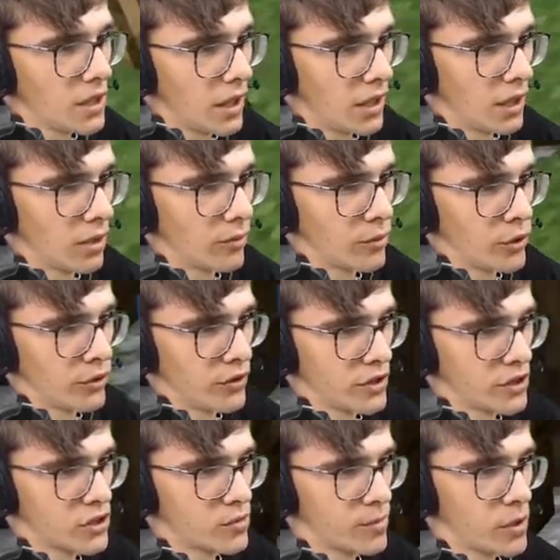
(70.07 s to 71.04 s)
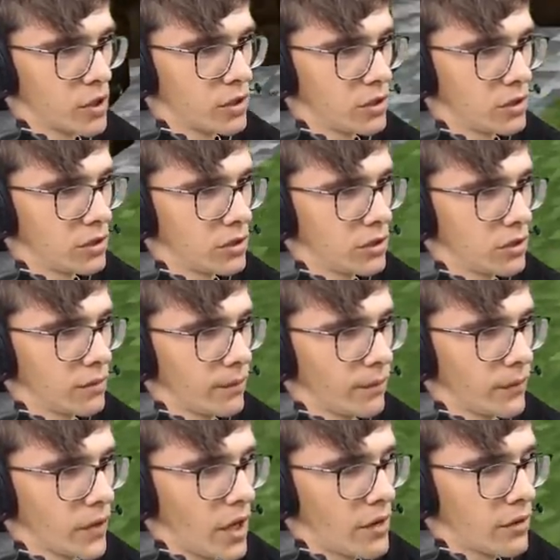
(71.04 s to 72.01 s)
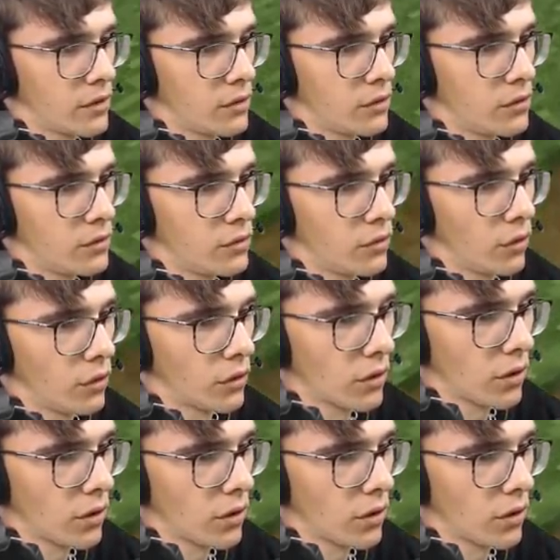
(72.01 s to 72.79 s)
I like built this small, I don't know, dog.